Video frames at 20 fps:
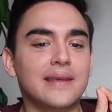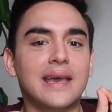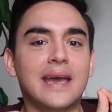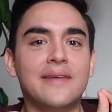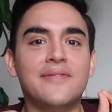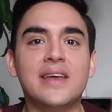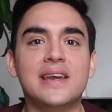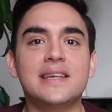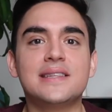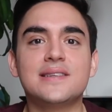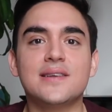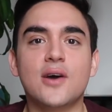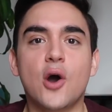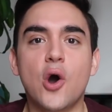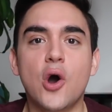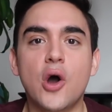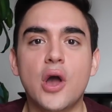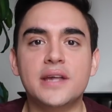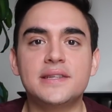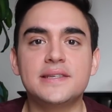and then it's,
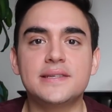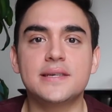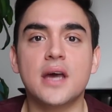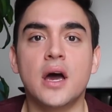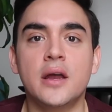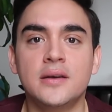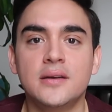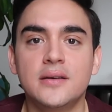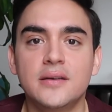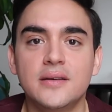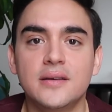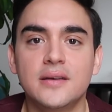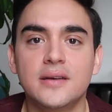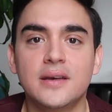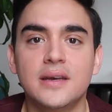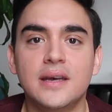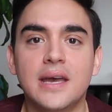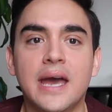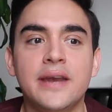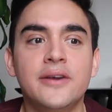it's done.
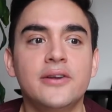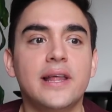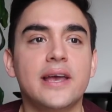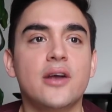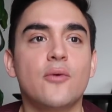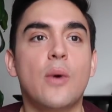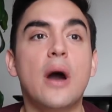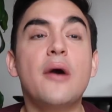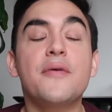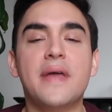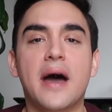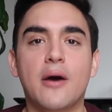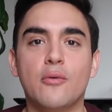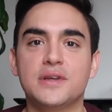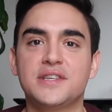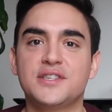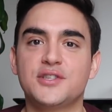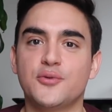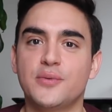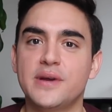And you're like, wow, that
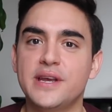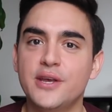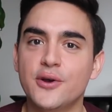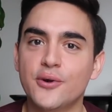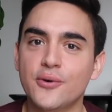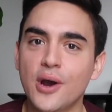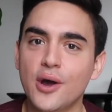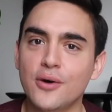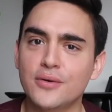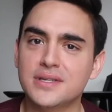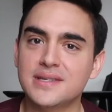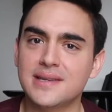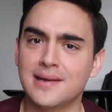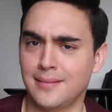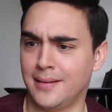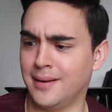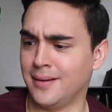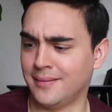was three euros.